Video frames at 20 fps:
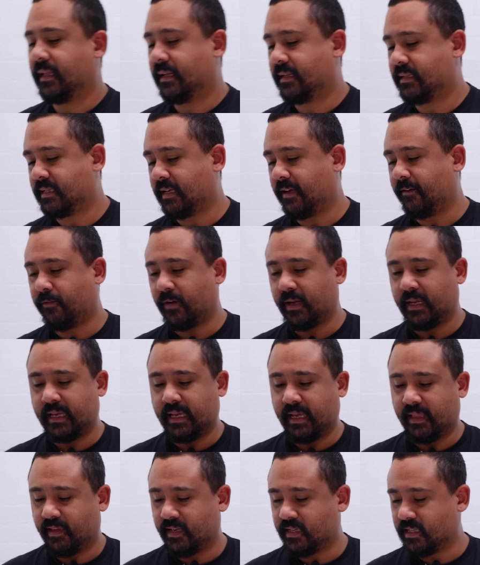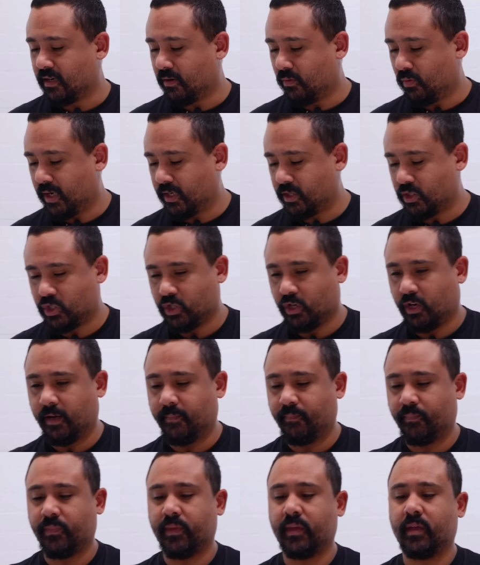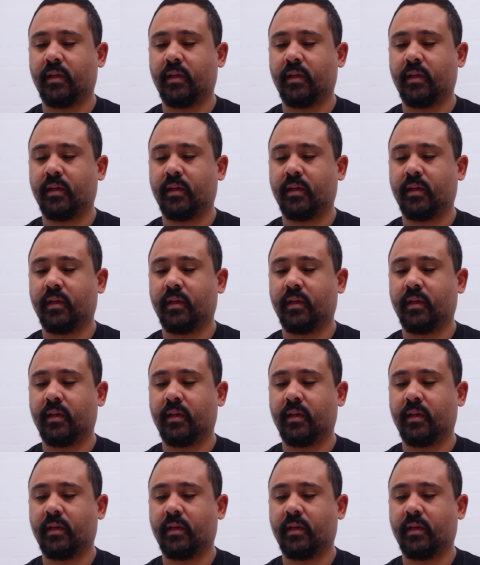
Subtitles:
let's see if we can get this in a one shot.